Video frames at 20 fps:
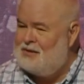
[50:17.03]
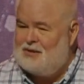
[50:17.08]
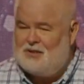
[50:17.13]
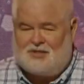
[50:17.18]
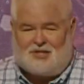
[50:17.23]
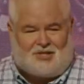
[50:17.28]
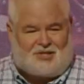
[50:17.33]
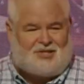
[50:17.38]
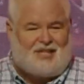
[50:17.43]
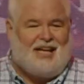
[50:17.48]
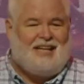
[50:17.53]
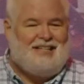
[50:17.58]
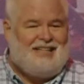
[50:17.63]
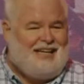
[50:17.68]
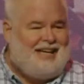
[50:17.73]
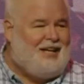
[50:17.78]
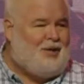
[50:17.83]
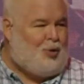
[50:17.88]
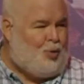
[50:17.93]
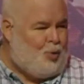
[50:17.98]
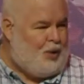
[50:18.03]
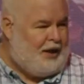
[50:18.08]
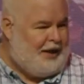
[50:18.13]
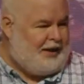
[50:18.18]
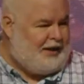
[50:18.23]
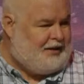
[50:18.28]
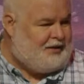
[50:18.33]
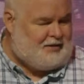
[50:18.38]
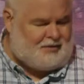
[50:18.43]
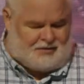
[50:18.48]
to send it away
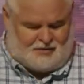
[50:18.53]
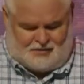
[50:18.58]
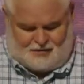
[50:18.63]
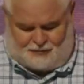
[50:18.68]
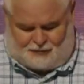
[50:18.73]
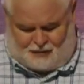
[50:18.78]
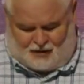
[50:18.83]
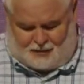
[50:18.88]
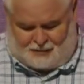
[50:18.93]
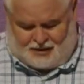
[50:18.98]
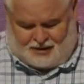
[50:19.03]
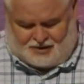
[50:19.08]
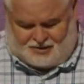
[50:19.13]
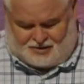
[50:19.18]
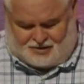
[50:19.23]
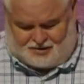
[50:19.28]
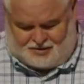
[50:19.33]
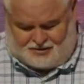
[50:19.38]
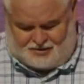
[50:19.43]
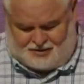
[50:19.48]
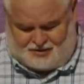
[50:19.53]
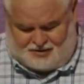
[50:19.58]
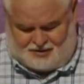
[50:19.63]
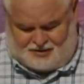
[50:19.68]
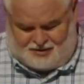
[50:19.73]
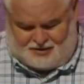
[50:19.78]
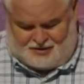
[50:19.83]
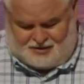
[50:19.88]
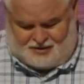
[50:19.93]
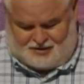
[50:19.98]
from us.
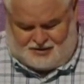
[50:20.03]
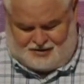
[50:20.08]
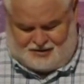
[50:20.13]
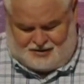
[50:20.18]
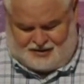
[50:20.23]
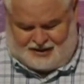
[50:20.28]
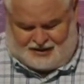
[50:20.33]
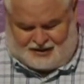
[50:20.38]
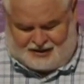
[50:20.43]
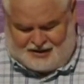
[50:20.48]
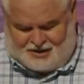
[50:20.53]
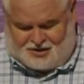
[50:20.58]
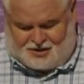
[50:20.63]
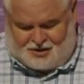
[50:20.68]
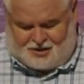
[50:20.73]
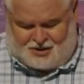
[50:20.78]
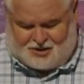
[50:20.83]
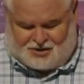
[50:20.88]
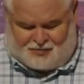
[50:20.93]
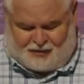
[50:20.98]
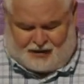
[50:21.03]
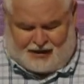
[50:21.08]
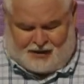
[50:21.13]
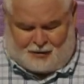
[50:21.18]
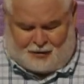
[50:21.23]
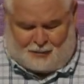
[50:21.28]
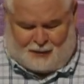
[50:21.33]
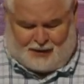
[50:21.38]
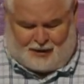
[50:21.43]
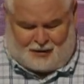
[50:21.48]
And listen to this
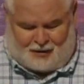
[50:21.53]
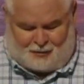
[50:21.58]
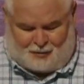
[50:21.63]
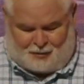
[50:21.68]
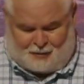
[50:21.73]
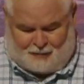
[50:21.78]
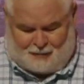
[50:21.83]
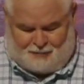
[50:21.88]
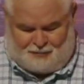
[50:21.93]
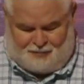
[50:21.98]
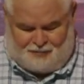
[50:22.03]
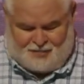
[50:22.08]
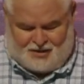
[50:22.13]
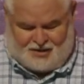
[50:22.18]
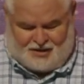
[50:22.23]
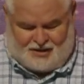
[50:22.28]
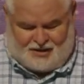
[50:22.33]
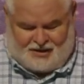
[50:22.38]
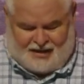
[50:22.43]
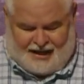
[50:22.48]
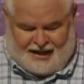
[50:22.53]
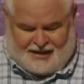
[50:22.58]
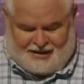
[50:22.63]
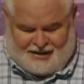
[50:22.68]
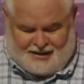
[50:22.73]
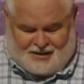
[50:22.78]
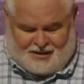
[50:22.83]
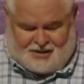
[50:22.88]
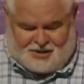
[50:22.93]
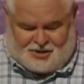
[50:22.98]
final parable. And
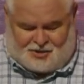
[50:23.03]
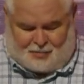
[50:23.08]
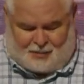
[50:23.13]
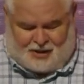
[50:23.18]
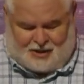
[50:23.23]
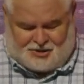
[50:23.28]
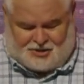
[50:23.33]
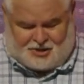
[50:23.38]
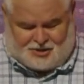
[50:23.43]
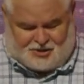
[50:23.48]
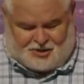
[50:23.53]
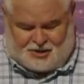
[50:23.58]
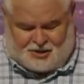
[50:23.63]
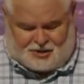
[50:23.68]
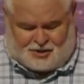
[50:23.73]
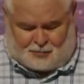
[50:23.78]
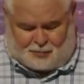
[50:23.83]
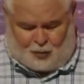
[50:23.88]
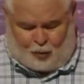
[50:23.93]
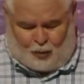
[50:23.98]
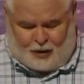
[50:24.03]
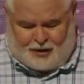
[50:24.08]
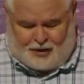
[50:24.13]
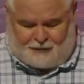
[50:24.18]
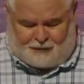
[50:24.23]
inasmuch as it is appointed